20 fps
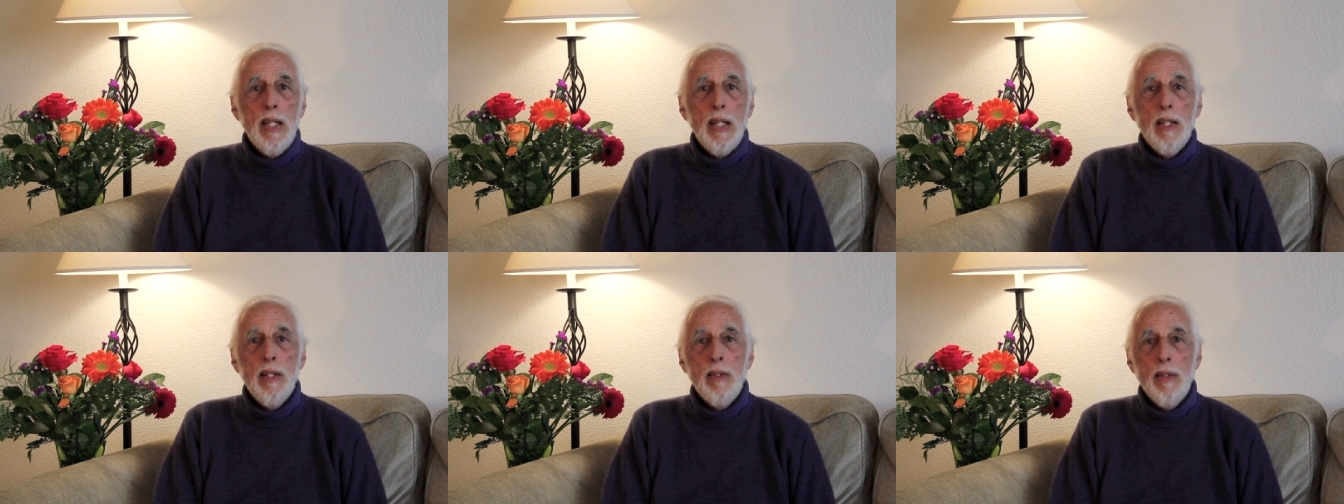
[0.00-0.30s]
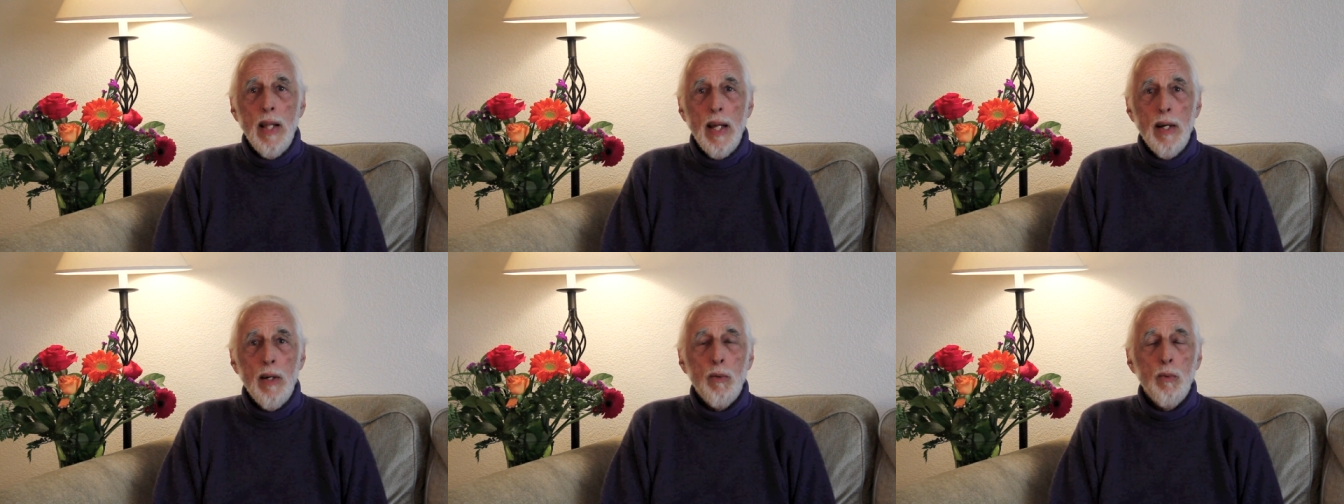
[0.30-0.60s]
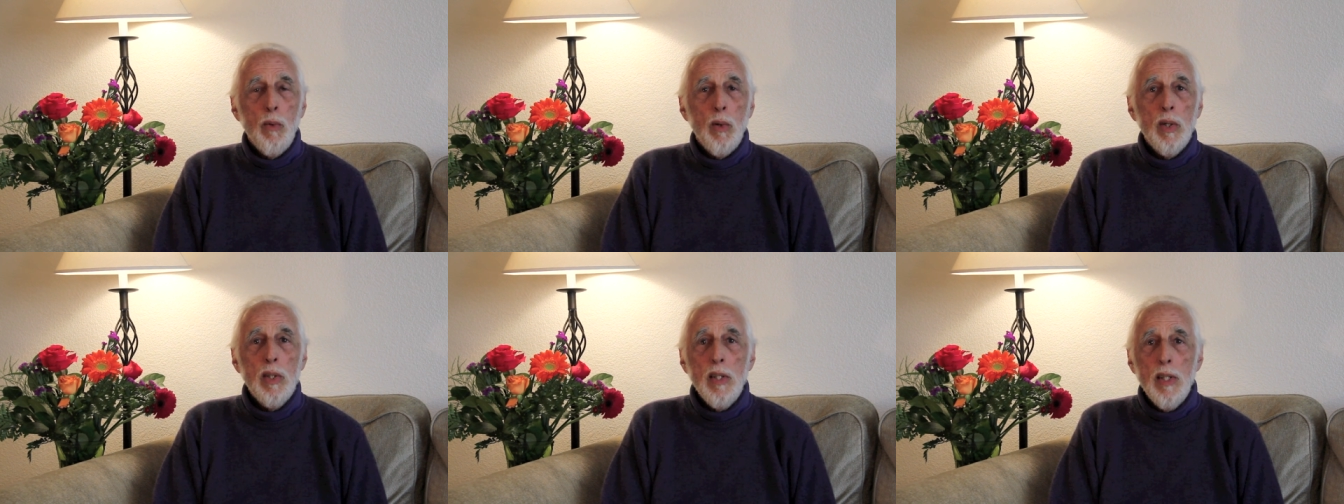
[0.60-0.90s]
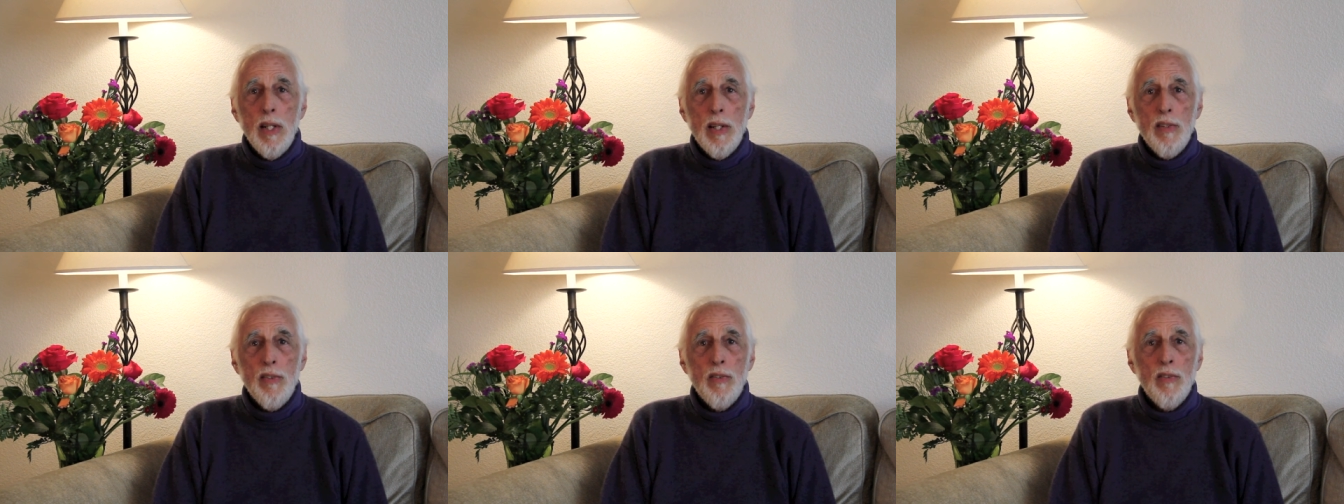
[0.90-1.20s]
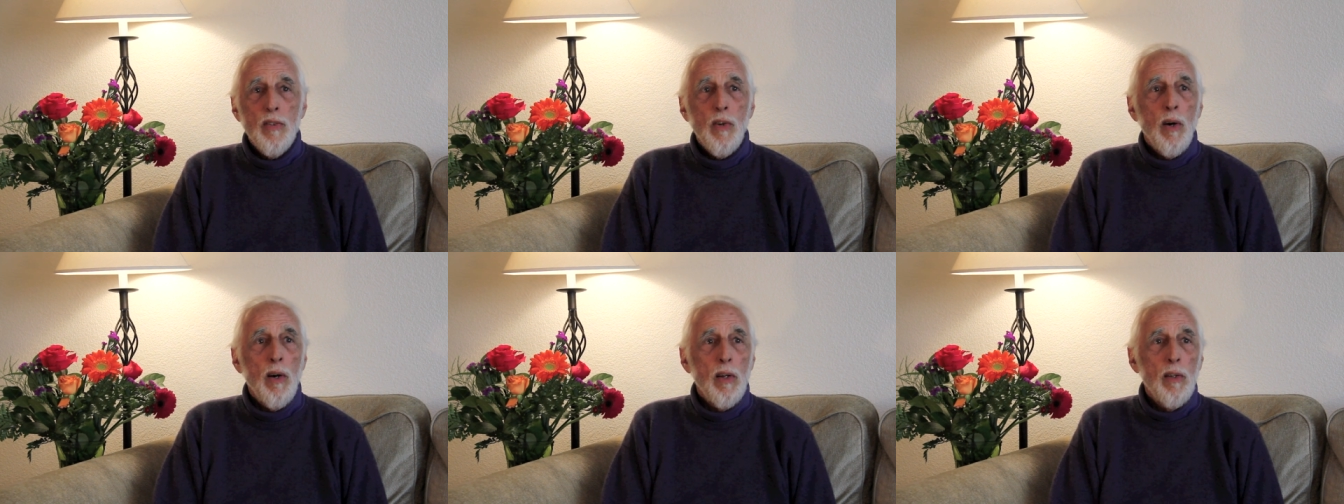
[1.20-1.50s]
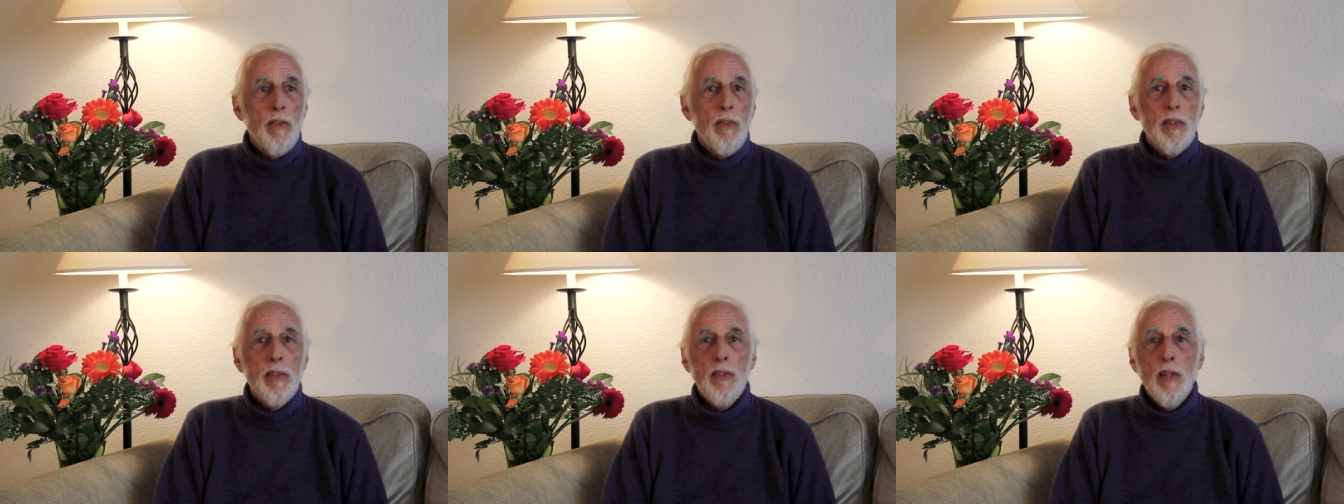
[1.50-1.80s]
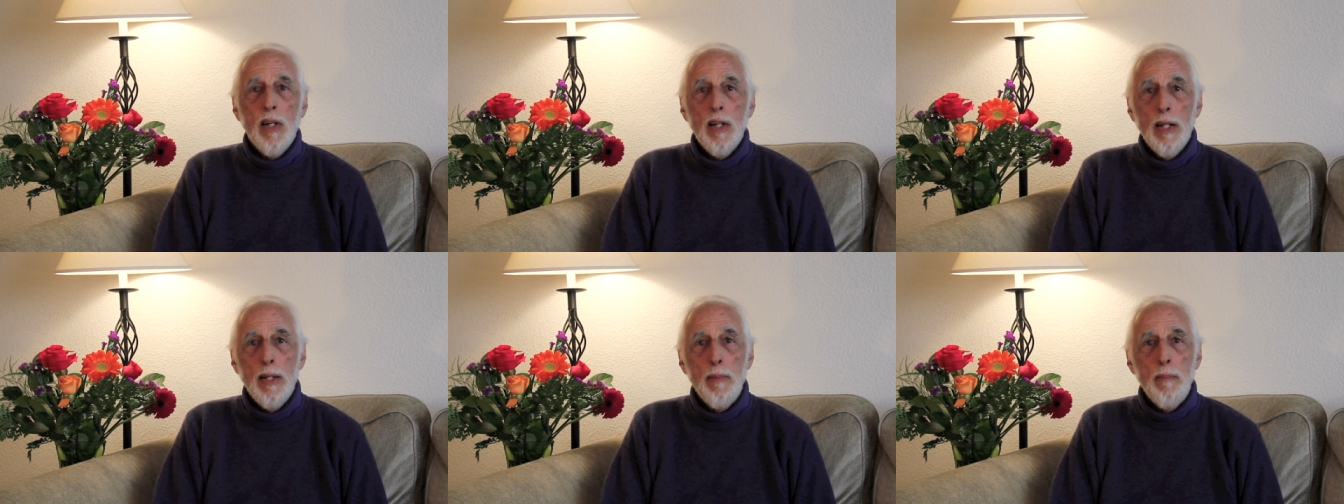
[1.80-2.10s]
in that oneness all the
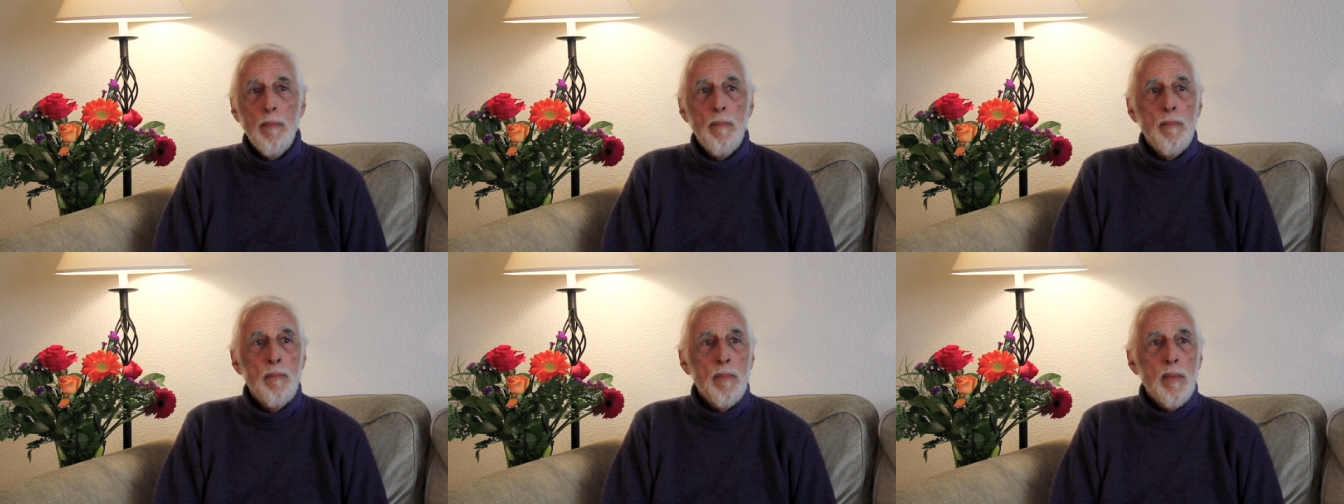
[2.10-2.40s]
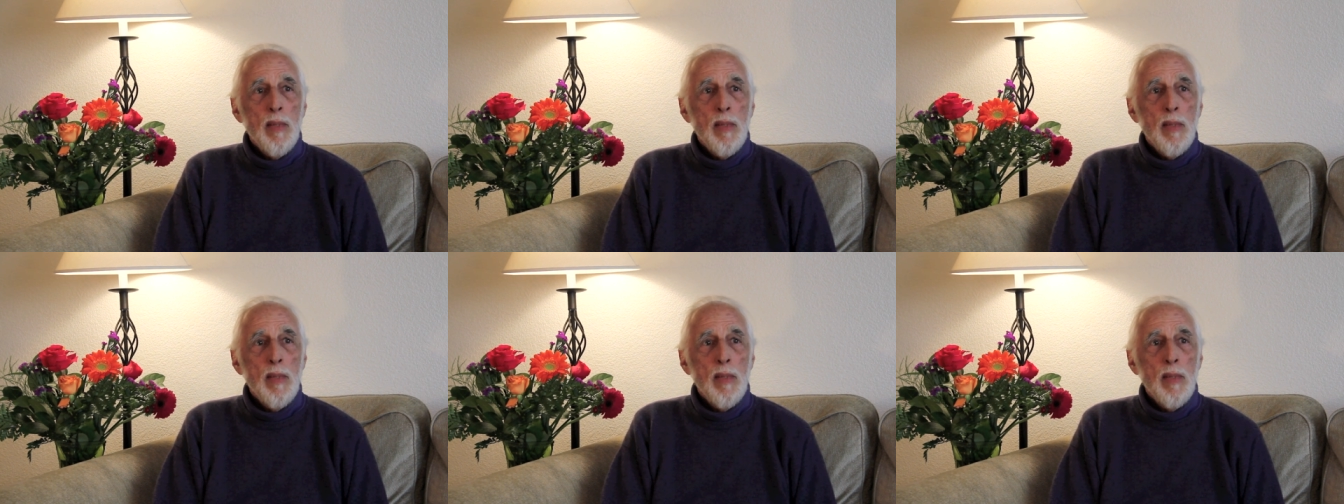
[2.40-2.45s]
time.